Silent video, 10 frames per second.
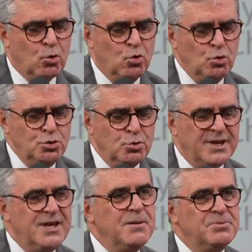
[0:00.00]
could
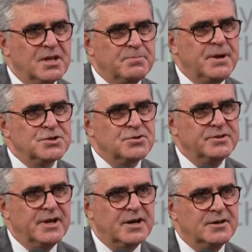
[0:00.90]
you keep that
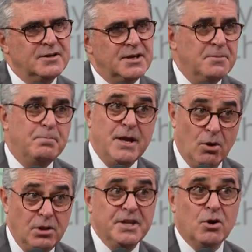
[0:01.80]
person there and
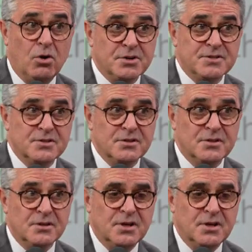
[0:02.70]
pay all the cost?